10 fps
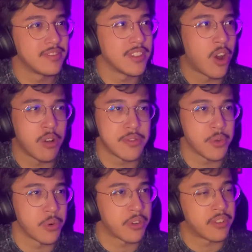Obviously,
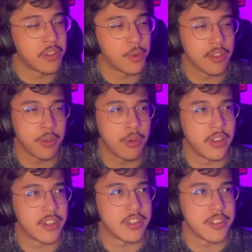we're continuing the
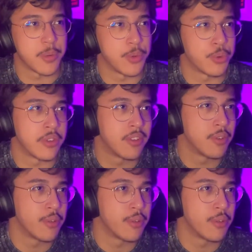relationship between the two of